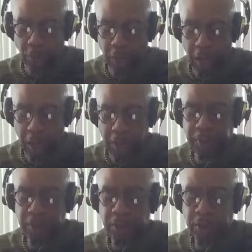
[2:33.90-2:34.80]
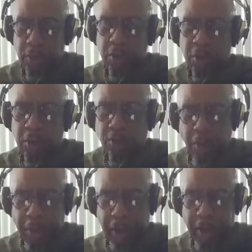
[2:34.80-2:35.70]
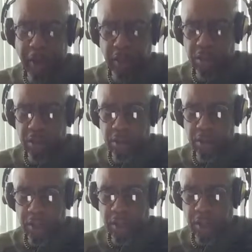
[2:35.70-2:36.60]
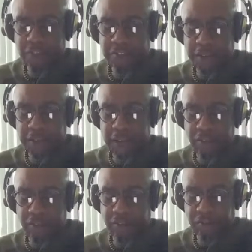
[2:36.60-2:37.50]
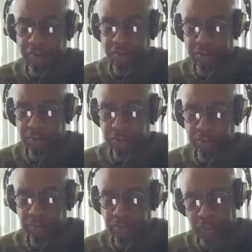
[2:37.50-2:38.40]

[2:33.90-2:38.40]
I'm like, and it says, I'm